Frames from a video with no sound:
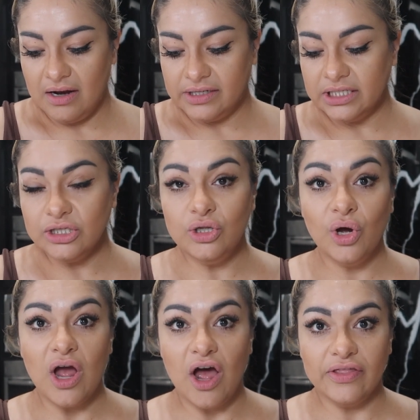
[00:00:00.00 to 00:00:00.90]
just
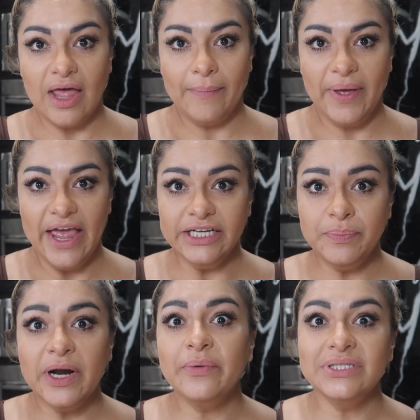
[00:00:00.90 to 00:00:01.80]
look on that page,
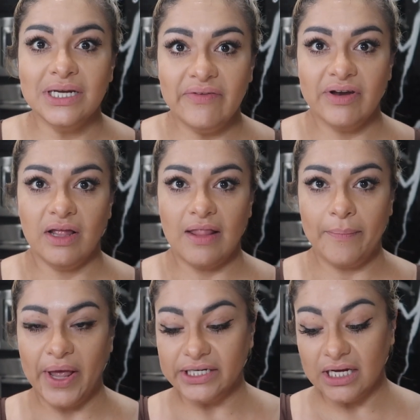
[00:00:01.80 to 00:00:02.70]
but it wasn't even on
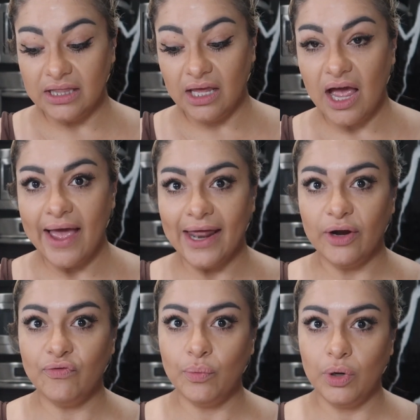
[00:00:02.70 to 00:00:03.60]
that page. I think I had
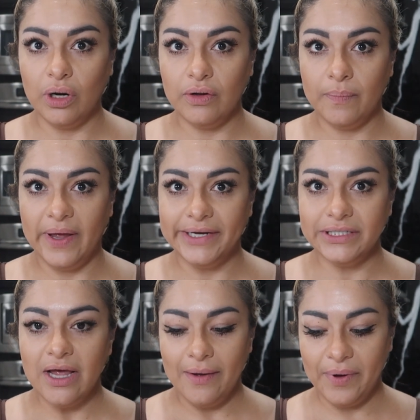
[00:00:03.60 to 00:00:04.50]
it from another
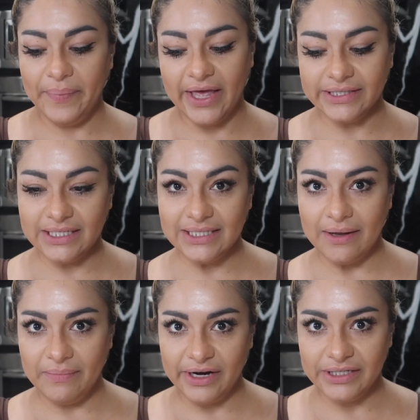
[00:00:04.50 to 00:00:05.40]
page, but because it
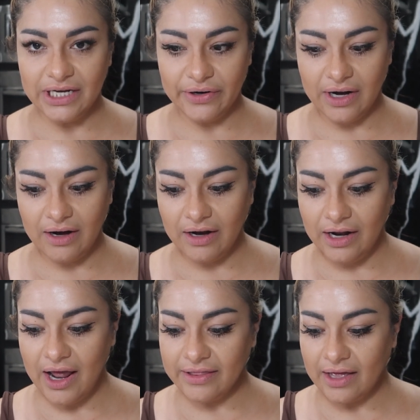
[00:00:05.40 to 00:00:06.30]
said Mediterranean on
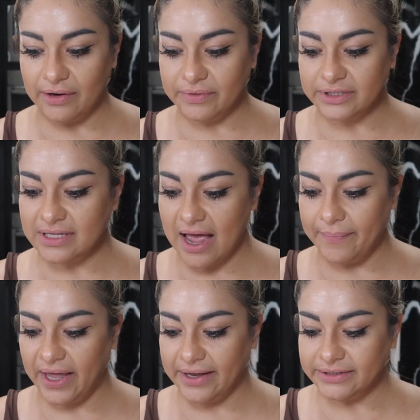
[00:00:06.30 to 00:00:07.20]
it, I thought it
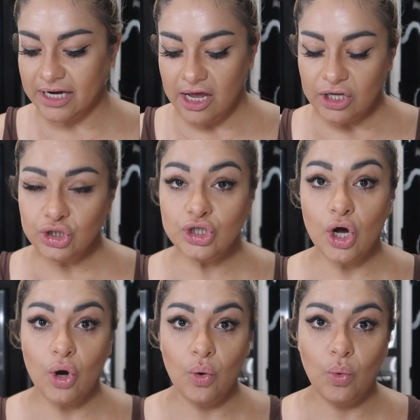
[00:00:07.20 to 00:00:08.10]
that page.
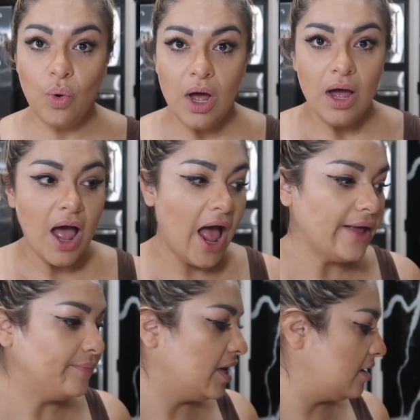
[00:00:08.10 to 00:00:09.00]
So
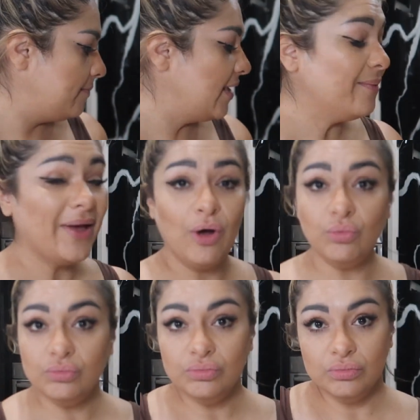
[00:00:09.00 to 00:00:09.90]
I'm gonna make my
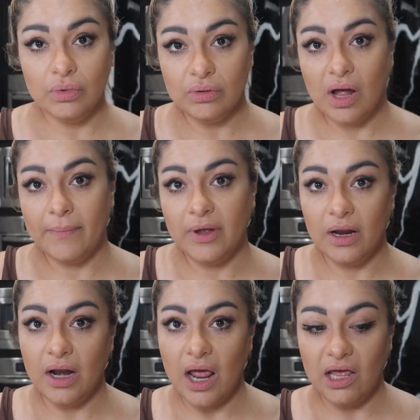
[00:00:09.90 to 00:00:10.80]
own. I'm
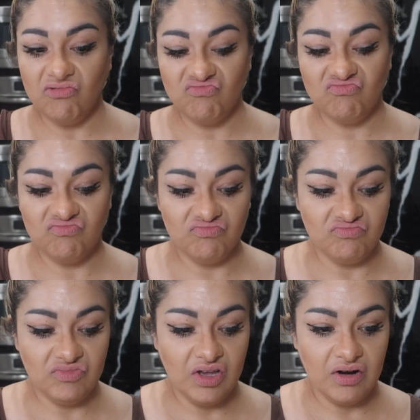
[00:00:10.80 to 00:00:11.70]
gonna, like,
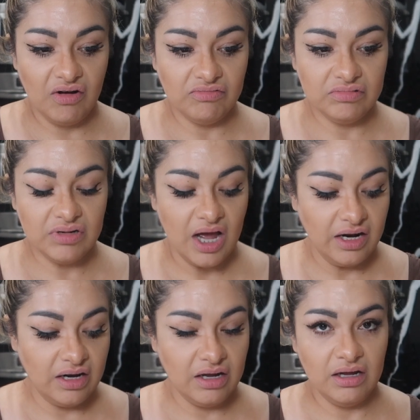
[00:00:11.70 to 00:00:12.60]
you know,
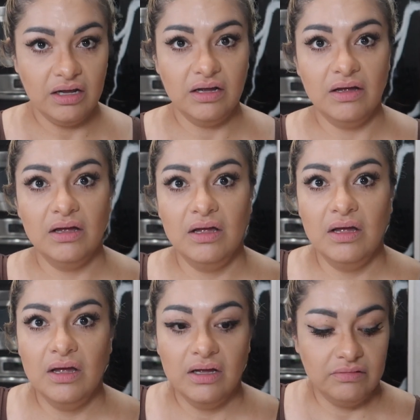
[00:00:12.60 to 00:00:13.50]
kind of
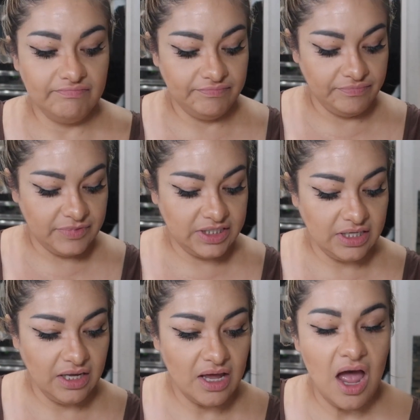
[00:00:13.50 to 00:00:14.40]

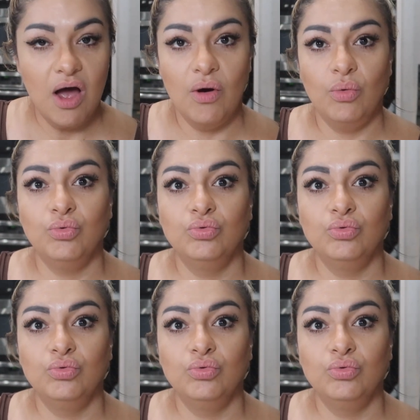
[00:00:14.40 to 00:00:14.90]
see how